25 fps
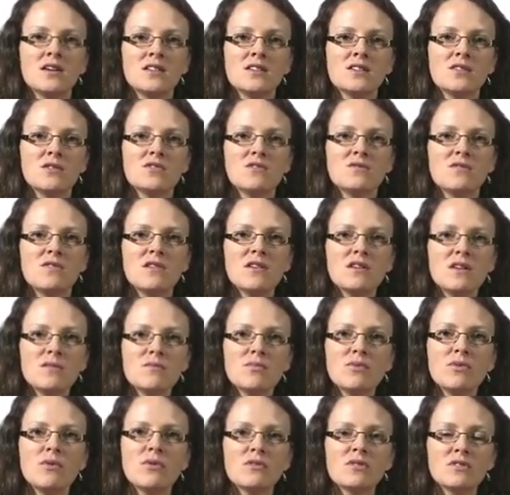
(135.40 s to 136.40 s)
So it's very
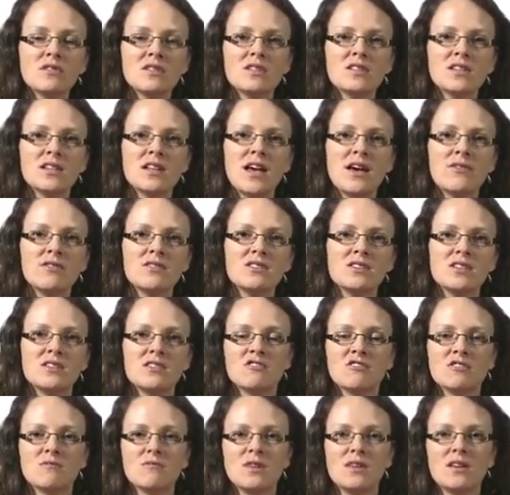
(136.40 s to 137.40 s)
important to have a
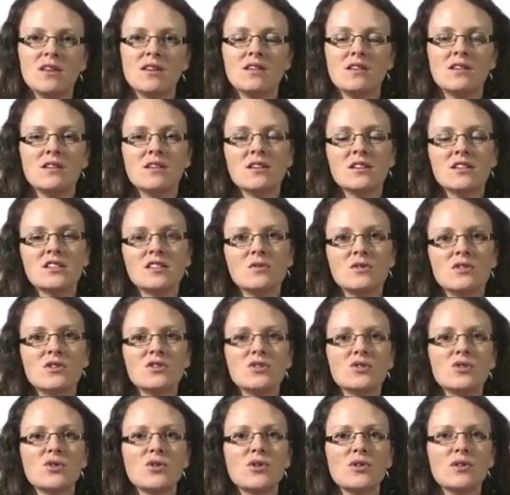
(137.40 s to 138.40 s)
centromere to
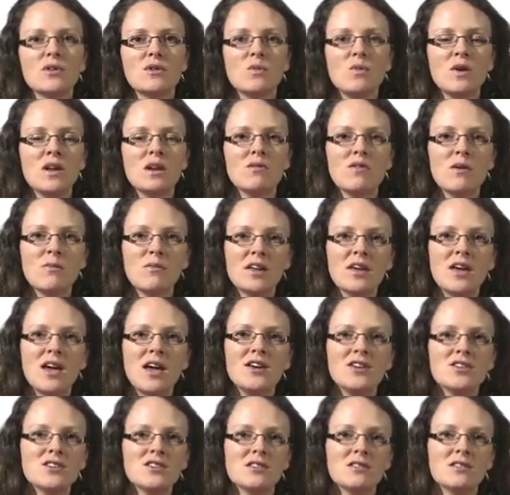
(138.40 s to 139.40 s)
ensure that when
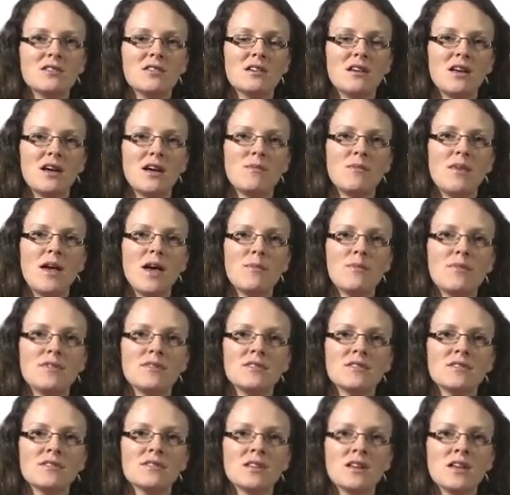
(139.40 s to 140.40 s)
replication
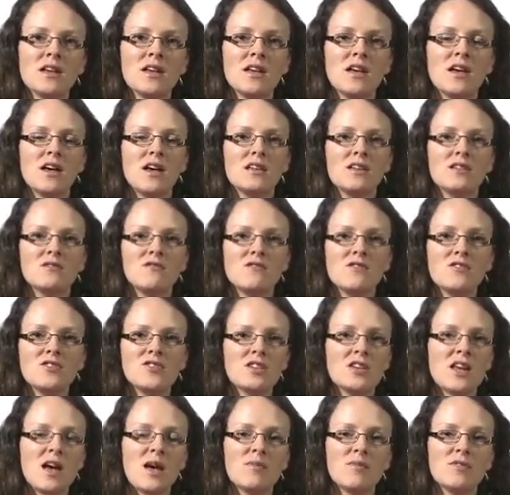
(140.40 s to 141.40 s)
happens and
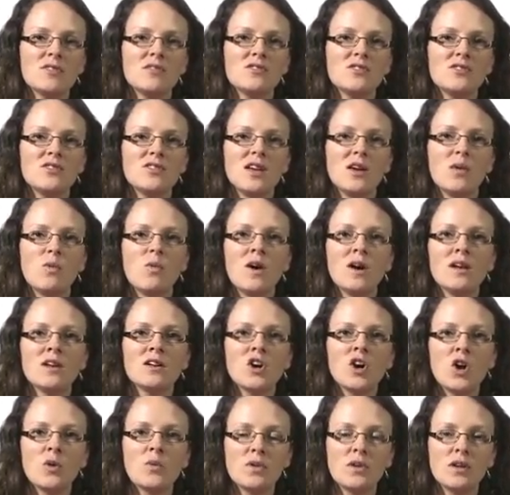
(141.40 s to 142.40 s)
division happens, you get
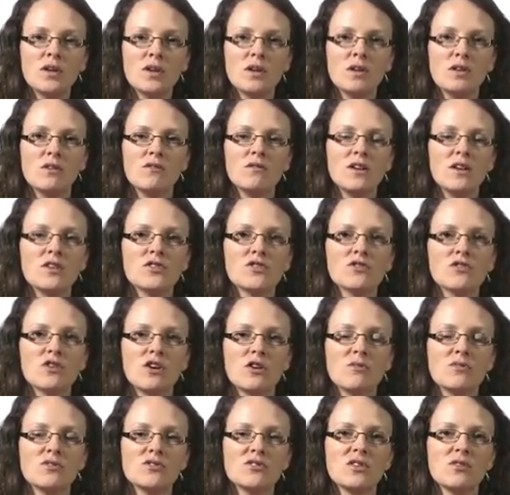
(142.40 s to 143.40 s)
one copy of each
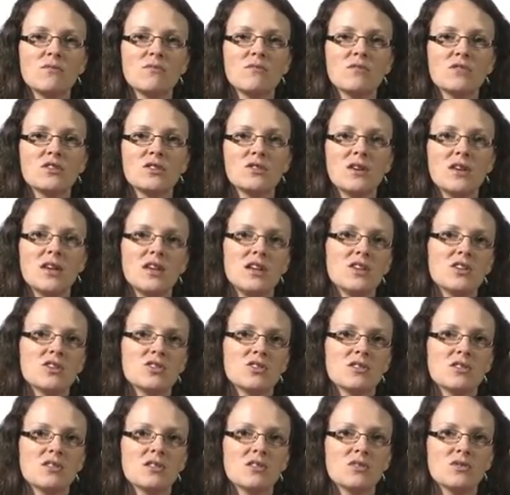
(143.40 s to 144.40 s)
chromosome to
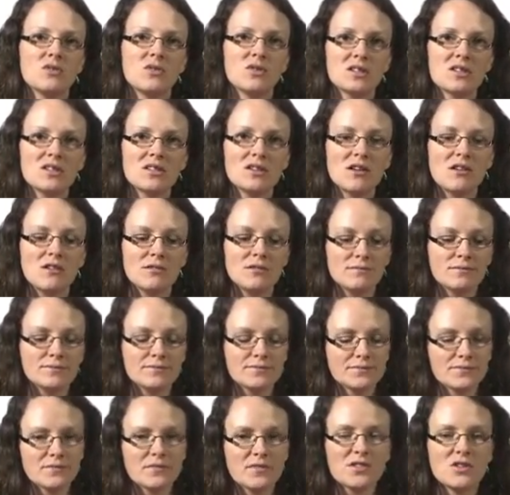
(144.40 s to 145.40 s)
each daughter cell.
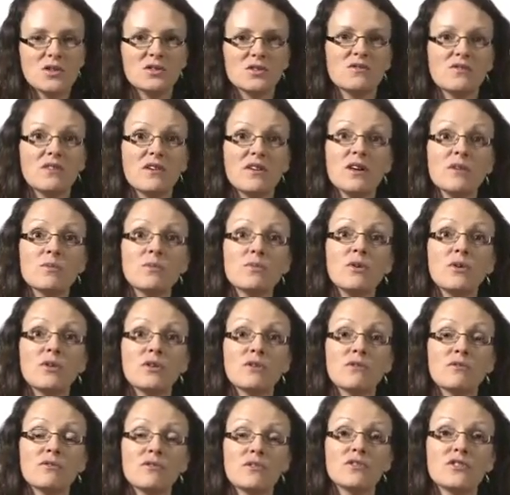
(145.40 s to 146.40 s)
So it's very
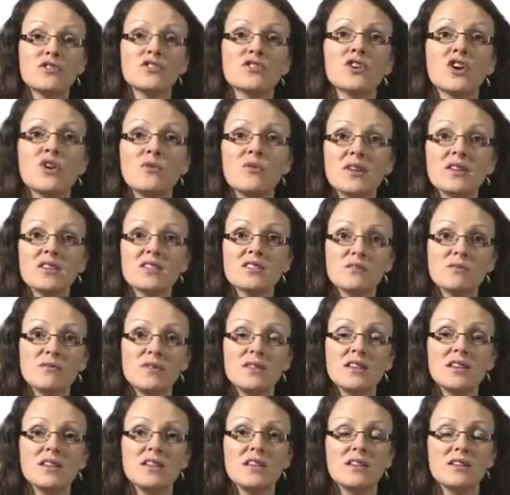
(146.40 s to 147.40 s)
important for genomic
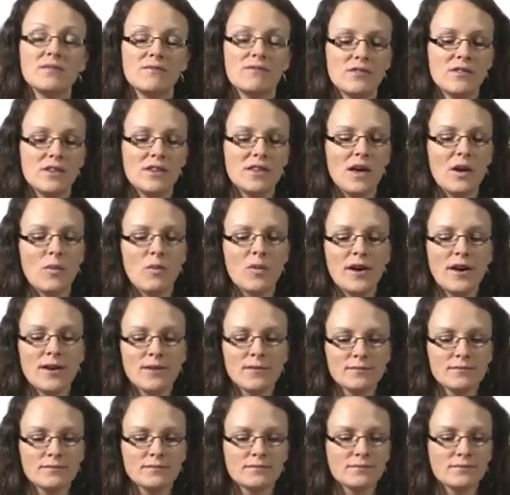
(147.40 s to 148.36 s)
stability in that way.